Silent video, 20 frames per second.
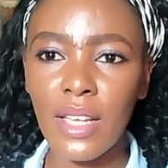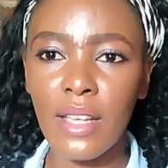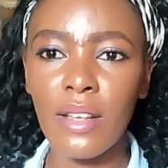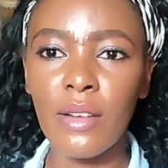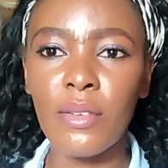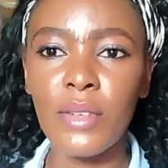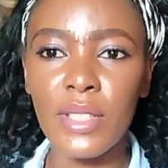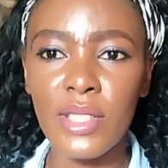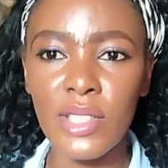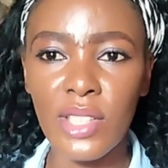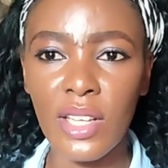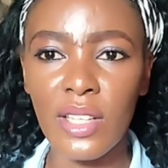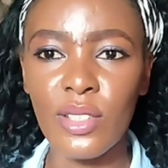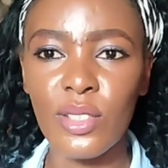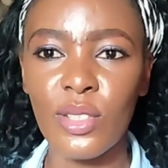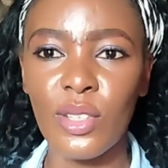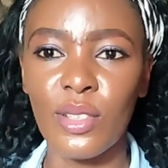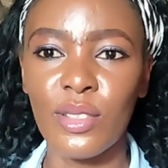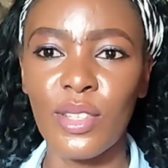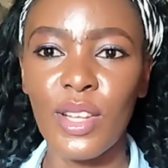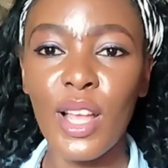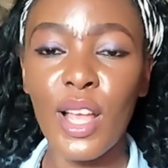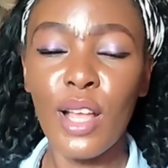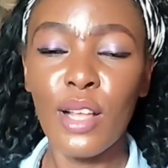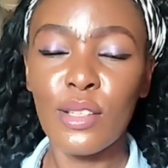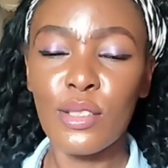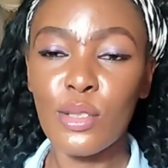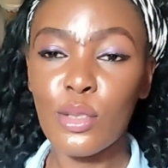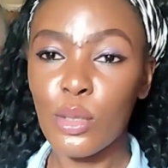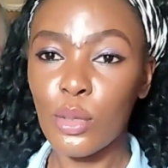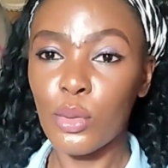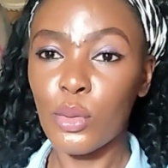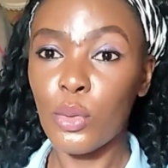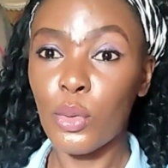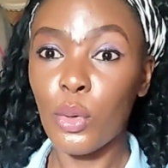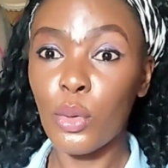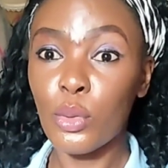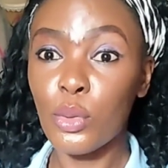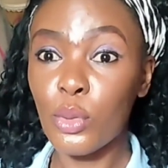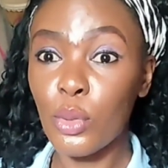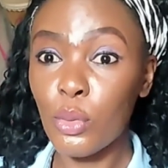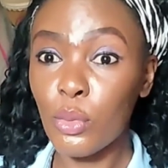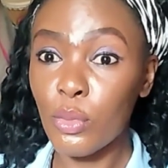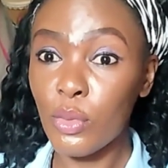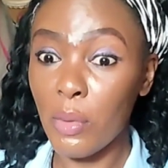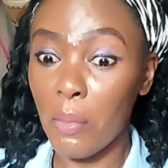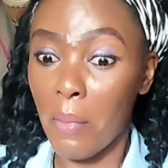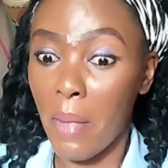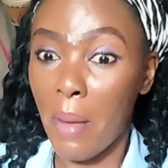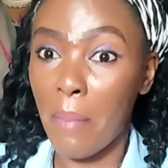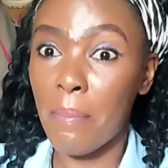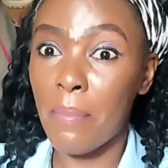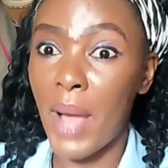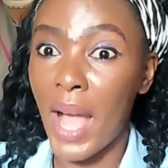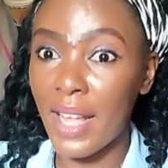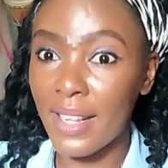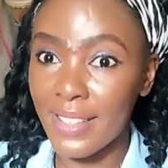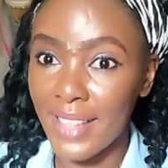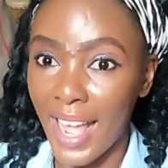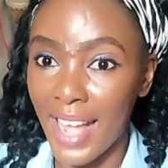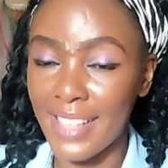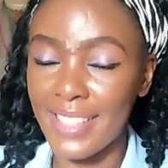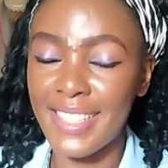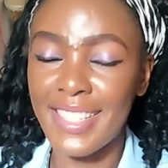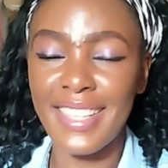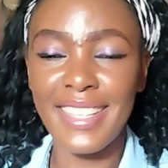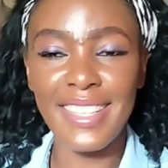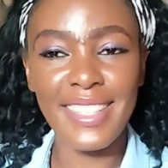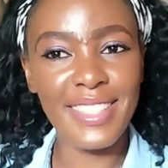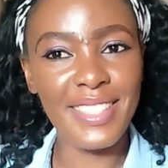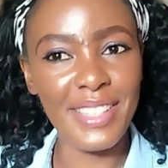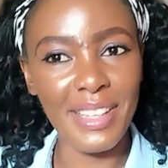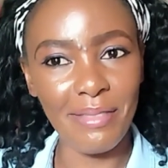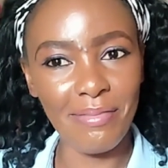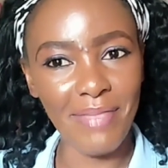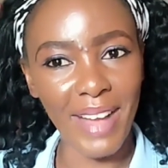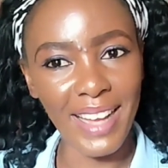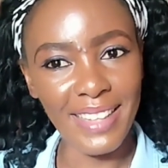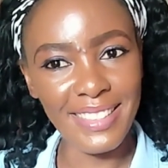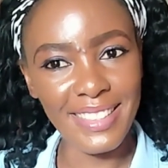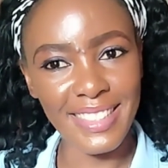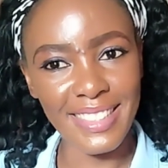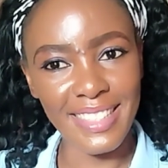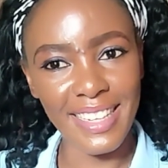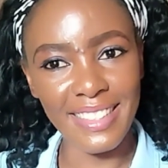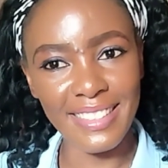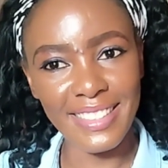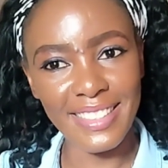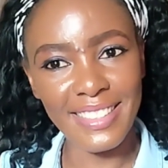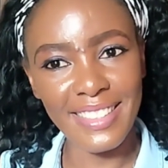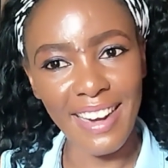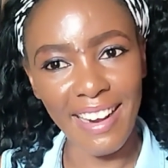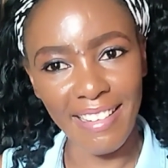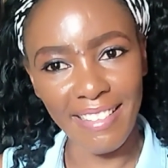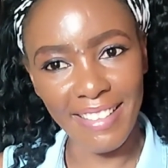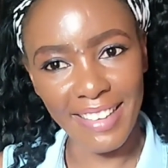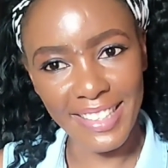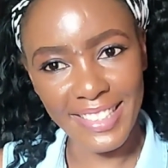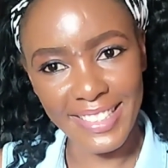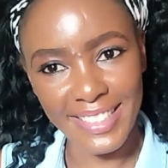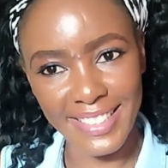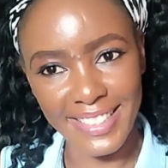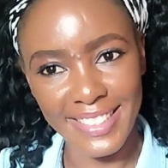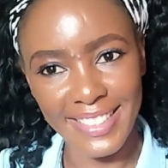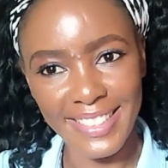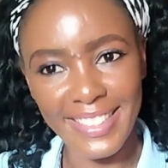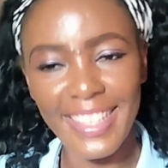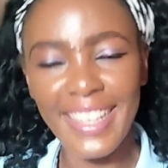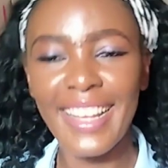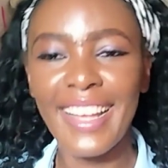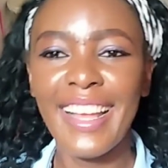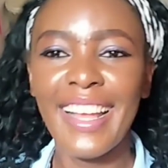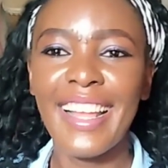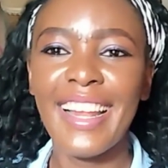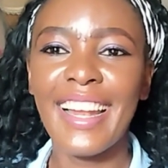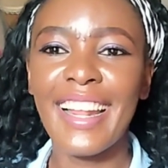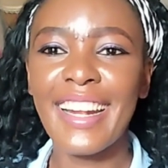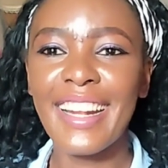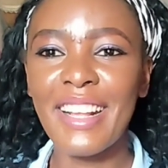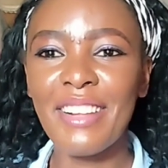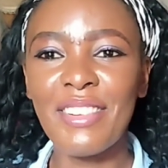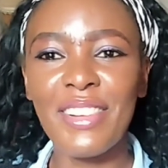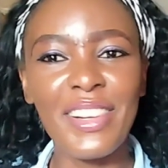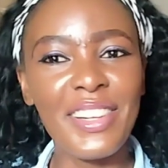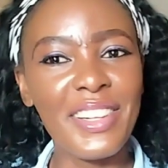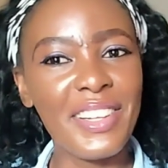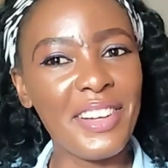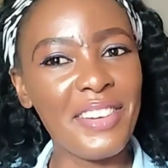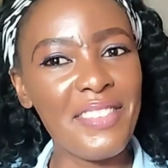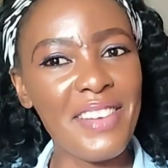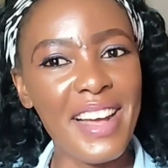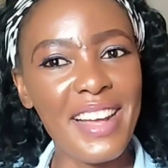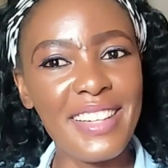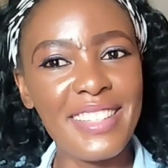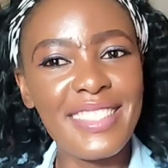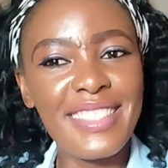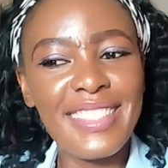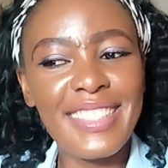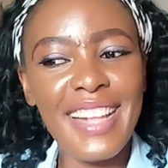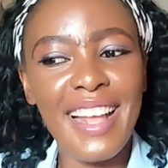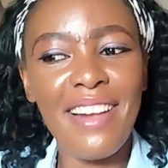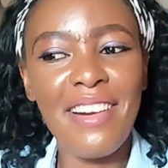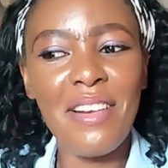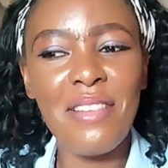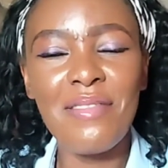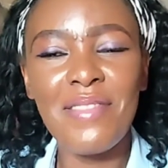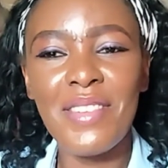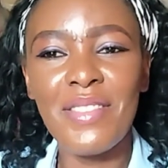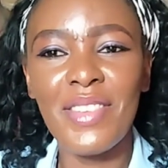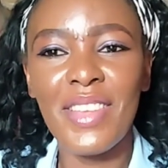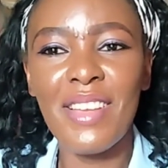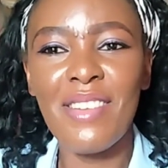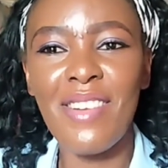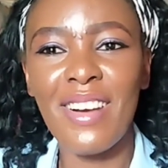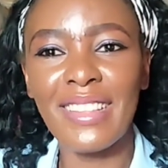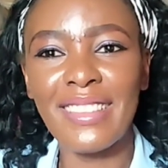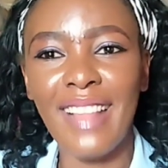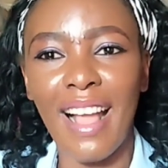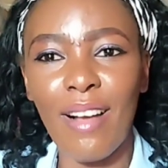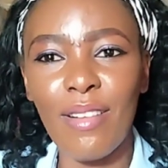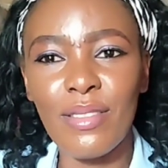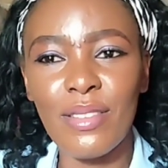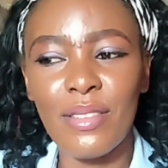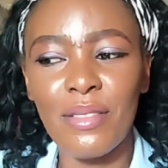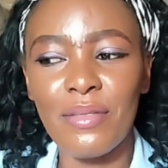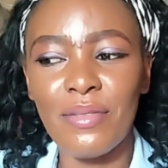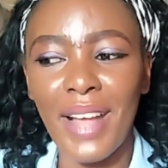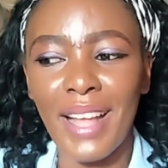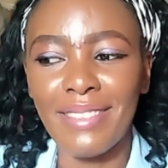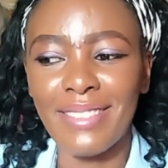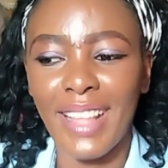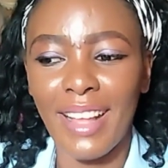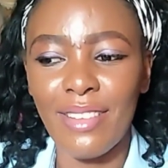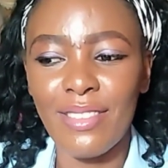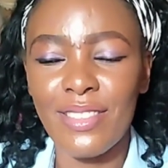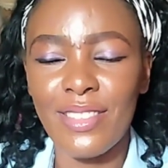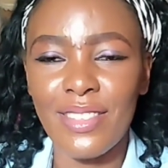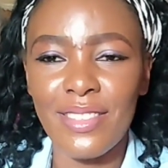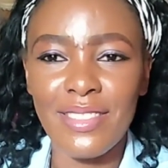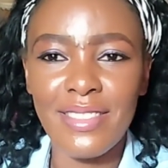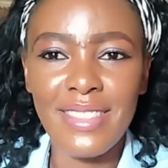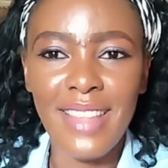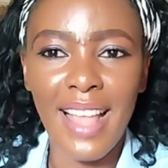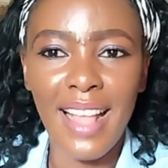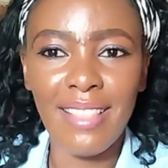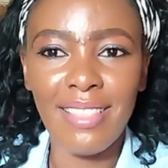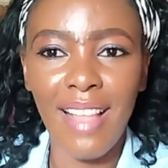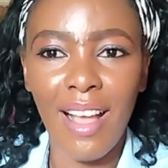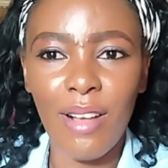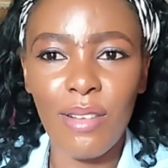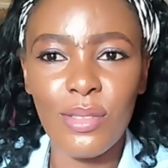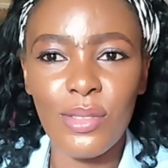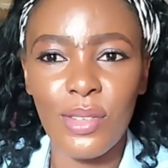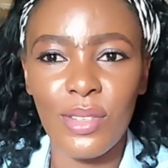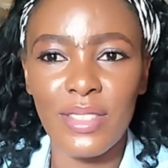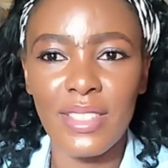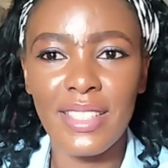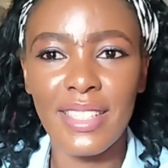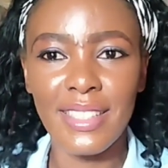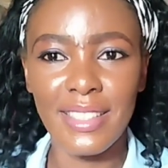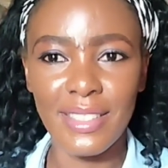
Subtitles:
a rejection. So you also remember that some banks in Nigeria are crazy. Now they not come and start removing 1,000, 5,000, 10,000